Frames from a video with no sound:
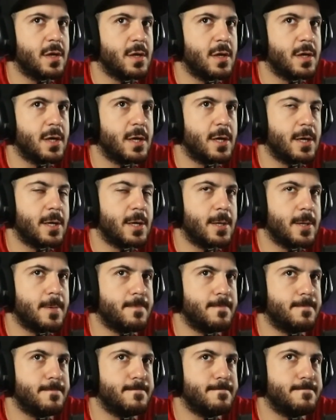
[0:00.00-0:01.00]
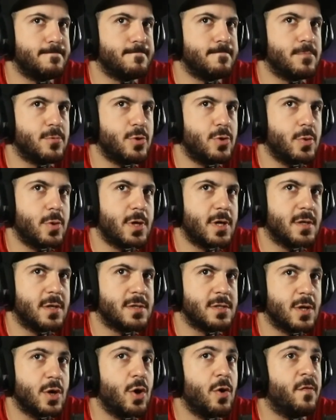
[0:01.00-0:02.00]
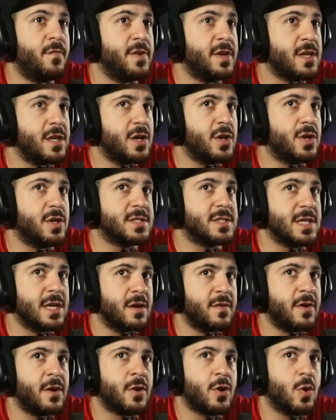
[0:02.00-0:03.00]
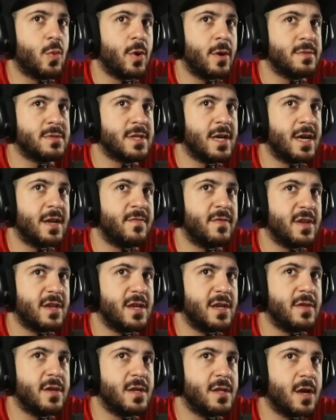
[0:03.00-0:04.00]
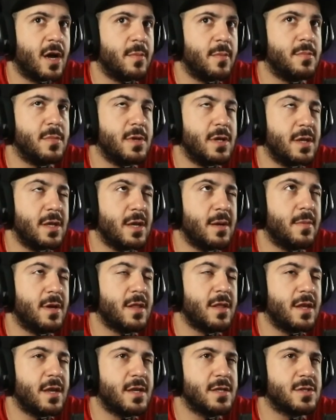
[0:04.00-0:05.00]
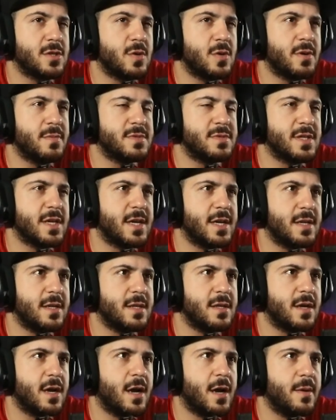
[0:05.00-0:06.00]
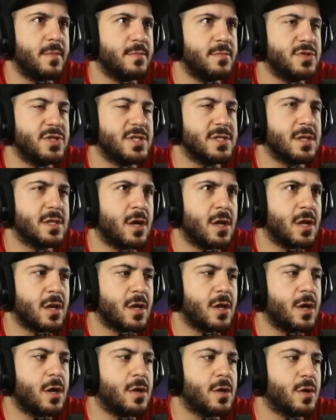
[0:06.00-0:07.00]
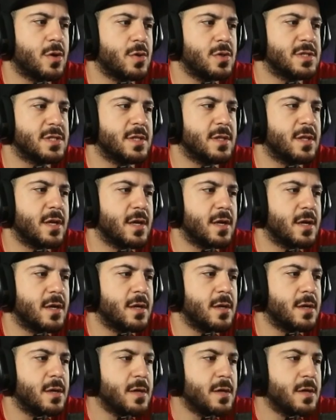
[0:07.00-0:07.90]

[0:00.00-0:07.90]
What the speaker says: Who else? Oh, Vicky herself on her website, vickylee.medium, I think is her website. She has a lot of good articles in there.